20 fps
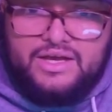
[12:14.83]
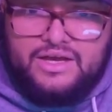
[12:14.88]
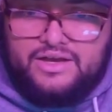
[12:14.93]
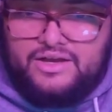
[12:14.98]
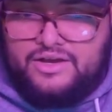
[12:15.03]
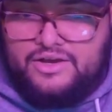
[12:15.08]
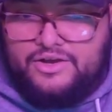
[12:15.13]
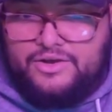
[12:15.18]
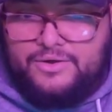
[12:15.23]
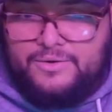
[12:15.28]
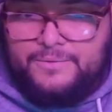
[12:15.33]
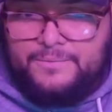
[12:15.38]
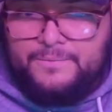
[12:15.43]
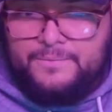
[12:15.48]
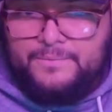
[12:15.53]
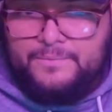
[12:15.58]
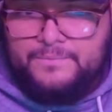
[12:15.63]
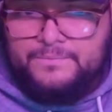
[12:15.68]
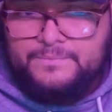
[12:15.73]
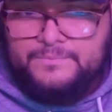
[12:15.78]

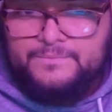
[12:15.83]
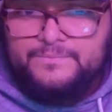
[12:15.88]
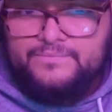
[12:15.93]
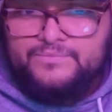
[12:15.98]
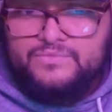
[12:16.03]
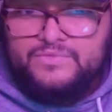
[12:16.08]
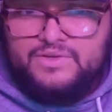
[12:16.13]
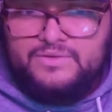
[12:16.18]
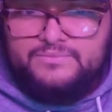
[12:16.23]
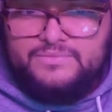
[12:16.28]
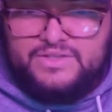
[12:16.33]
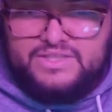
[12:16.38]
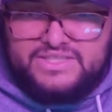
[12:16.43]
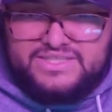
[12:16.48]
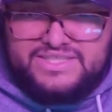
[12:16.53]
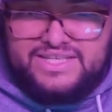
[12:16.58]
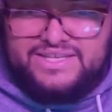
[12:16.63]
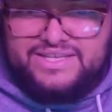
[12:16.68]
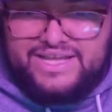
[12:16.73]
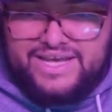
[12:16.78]
Um, but this
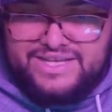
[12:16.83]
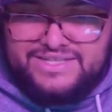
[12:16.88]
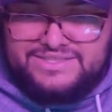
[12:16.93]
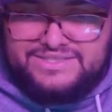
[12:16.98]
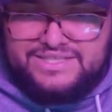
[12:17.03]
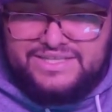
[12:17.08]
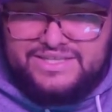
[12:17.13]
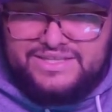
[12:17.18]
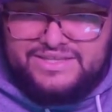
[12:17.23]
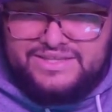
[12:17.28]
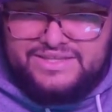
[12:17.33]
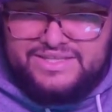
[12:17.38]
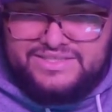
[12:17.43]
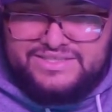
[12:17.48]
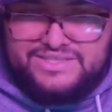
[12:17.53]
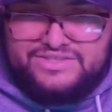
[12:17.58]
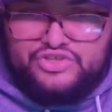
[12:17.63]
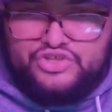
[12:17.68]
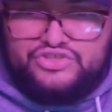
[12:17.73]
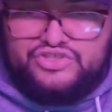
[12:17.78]
is the 19th.
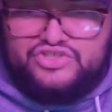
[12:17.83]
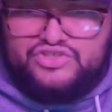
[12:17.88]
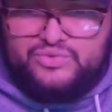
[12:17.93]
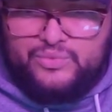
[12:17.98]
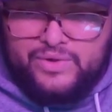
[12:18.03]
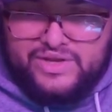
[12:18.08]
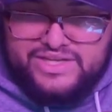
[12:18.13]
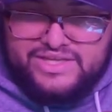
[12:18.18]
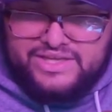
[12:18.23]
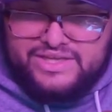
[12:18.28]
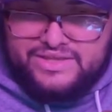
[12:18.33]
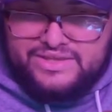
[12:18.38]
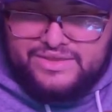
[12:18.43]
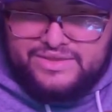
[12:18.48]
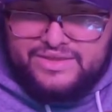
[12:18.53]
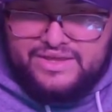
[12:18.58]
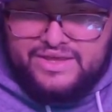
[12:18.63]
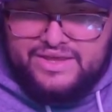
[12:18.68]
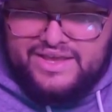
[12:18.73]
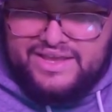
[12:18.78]
This is on the 20th
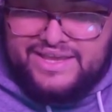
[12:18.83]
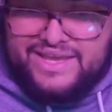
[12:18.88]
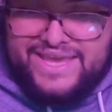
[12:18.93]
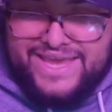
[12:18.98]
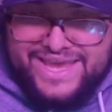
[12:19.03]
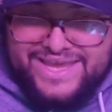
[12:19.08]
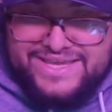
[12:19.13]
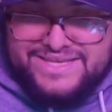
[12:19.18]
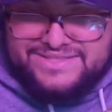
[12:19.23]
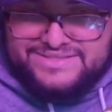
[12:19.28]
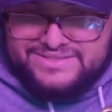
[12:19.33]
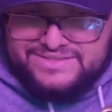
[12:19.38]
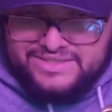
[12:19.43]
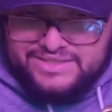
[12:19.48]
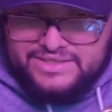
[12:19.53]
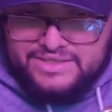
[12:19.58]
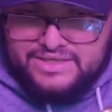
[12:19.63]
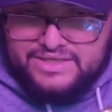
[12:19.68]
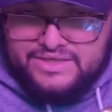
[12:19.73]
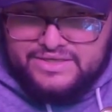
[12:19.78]

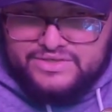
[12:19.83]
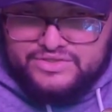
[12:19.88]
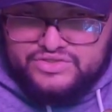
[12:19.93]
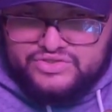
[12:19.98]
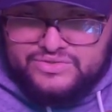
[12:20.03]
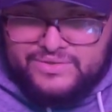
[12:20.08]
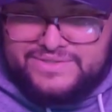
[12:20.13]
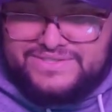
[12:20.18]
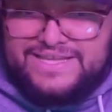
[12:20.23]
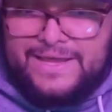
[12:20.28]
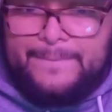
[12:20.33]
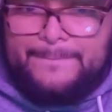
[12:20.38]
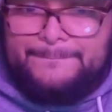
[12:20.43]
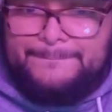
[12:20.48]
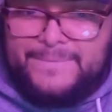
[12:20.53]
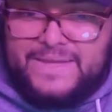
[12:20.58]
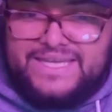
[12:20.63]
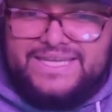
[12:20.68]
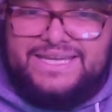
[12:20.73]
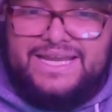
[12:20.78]
KST. So it's at
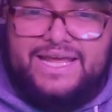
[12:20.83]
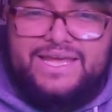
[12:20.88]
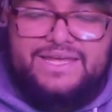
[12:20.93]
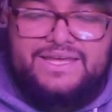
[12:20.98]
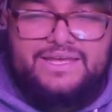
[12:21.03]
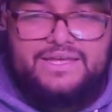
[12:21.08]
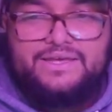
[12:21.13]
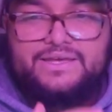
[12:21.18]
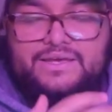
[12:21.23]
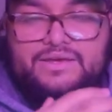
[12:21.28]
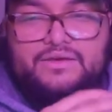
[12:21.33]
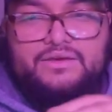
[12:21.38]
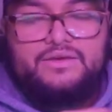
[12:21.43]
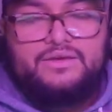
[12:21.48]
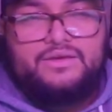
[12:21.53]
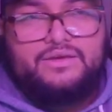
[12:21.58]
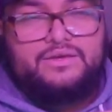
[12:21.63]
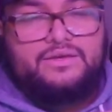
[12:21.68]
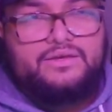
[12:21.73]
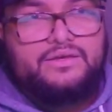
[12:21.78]
midnight.
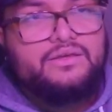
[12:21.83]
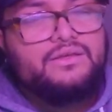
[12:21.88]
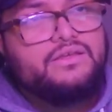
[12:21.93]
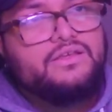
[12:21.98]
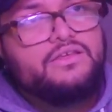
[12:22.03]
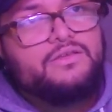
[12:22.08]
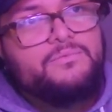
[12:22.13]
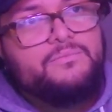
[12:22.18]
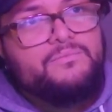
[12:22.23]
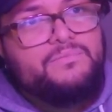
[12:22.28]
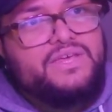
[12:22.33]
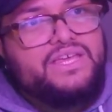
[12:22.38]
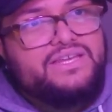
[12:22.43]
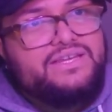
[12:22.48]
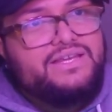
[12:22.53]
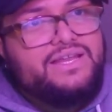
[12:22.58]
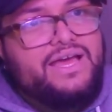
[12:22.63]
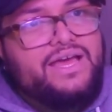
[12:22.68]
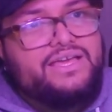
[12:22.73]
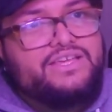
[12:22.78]

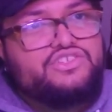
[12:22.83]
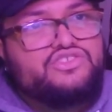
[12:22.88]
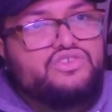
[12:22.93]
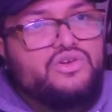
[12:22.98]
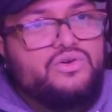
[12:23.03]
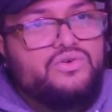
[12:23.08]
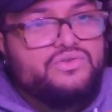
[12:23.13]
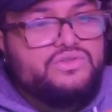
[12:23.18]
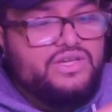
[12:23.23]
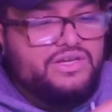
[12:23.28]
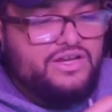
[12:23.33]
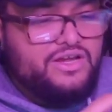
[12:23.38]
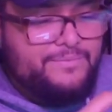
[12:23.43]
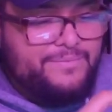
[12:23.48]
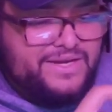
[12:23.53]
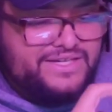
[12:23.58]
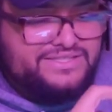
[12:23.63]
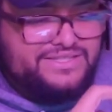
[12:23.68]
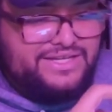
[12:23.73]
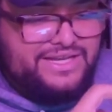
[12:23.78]
Midnight. So the
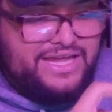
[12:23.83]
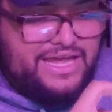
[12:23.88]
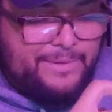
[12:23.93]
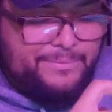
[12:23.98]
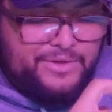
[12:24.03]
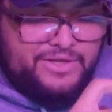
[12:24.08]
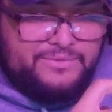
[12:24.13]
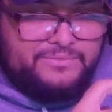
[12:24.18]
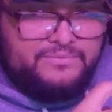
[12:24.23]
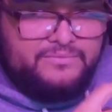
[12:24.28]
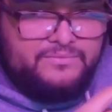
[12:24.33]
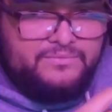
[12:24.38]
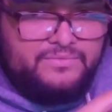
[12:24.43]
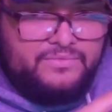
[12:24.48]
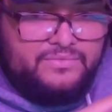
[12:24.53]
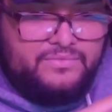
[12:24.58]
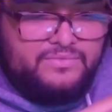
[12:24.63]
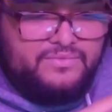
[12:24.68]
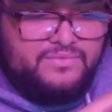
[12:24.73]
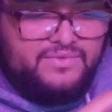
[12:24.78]
comeback's gonna happen
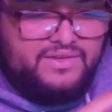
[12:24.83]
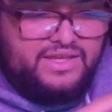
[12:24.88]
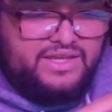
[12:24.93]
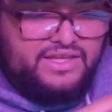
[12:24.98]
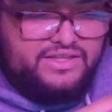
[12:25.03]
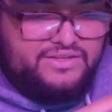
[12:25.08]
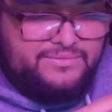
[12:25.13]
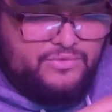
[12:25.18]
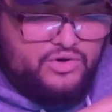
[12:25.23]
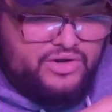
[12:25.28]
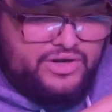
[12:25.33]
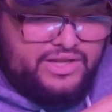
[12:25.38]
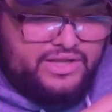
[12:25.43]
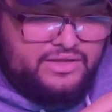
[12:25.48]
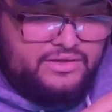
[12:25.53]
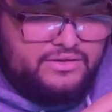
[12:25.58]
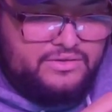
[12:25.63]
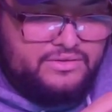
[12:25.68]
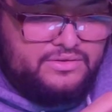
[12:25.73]
in the morning.